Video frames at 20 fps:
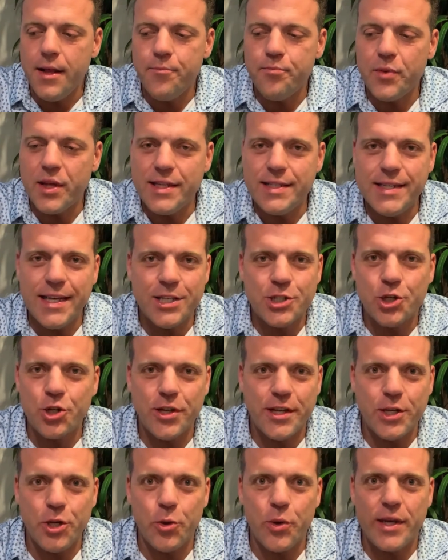
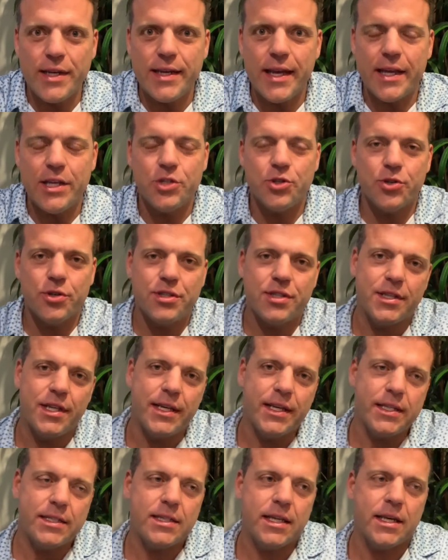intentionally doing dangerous
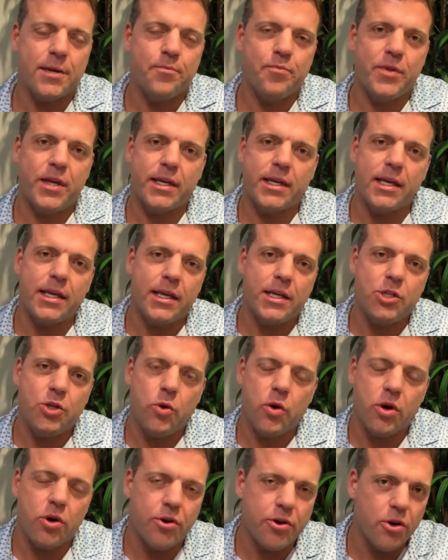things that can get you
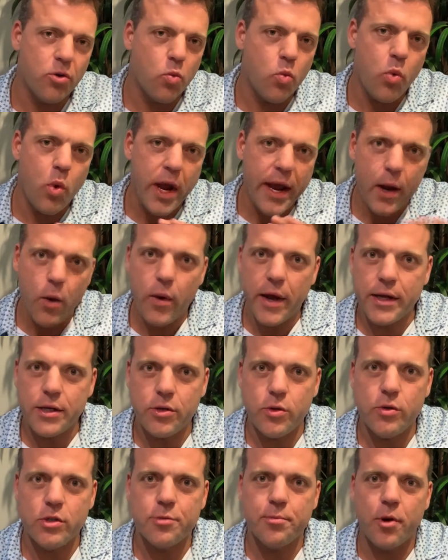hurt. You're way, way
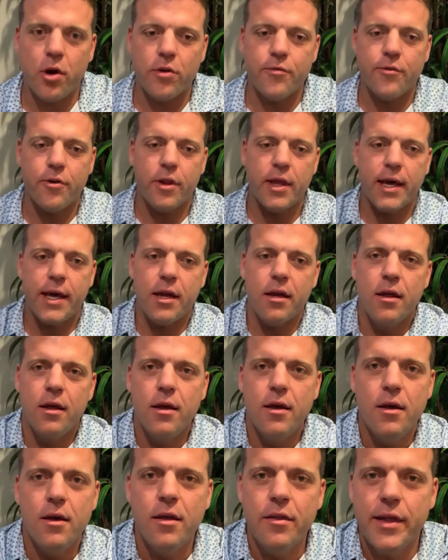too smart for that.
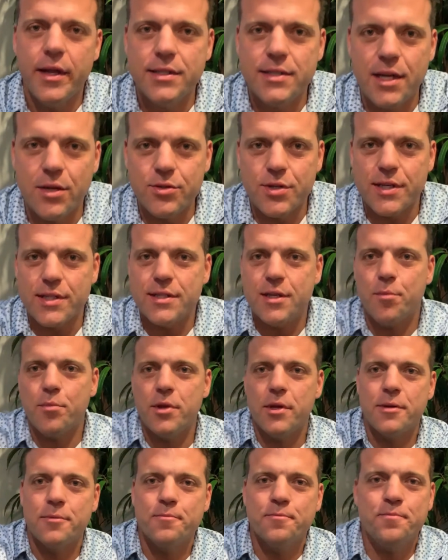That sounds like
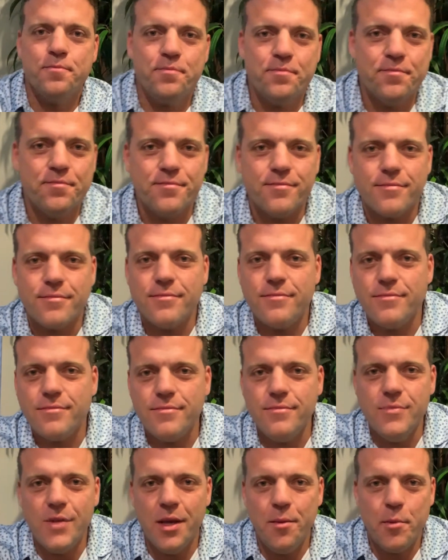something
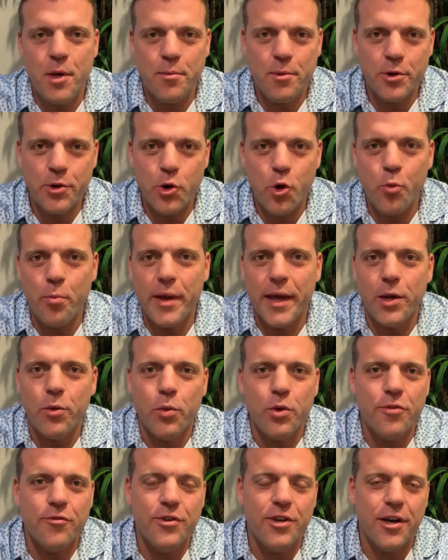maybe your old man
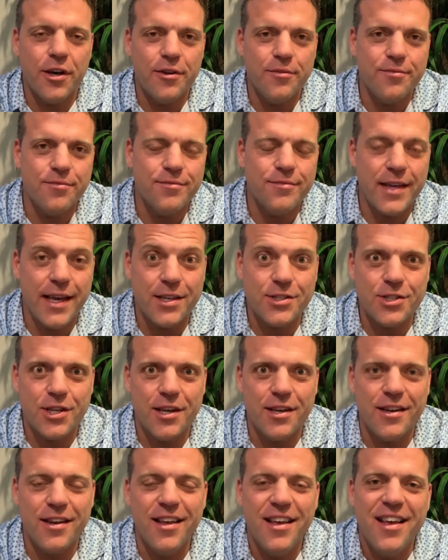has
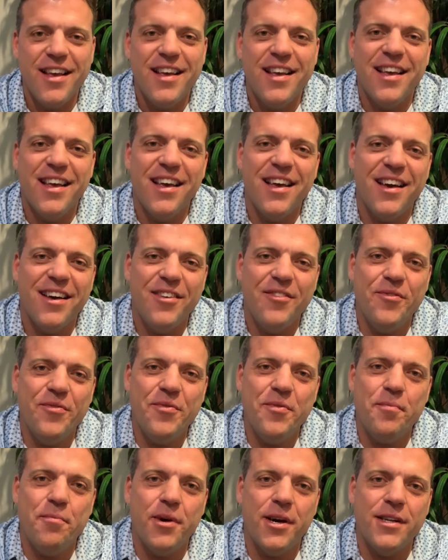done.
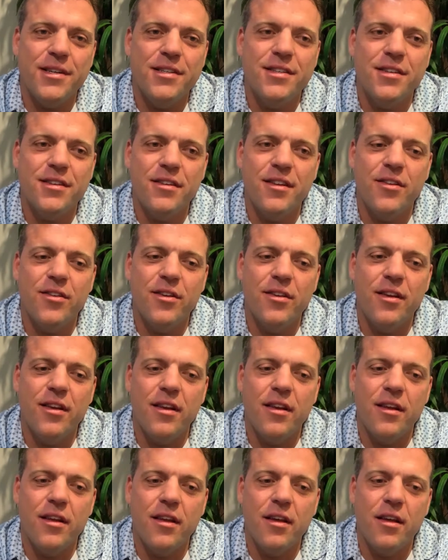But
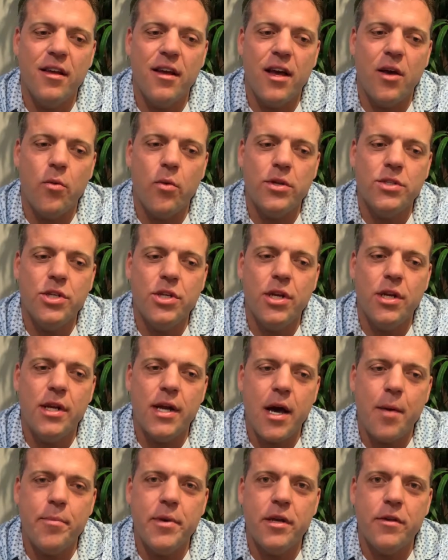I want you to
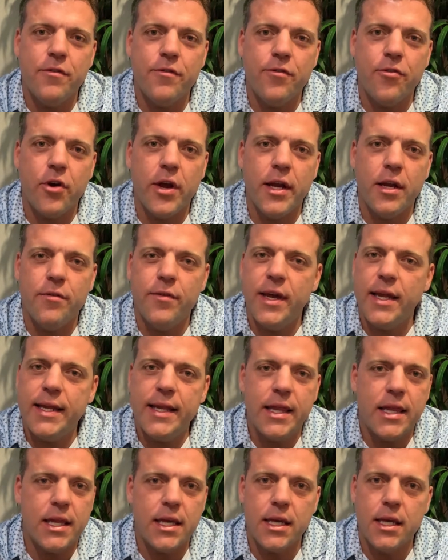not be afraid of
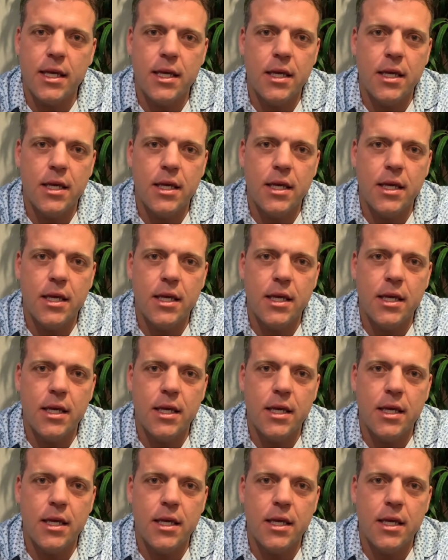anything.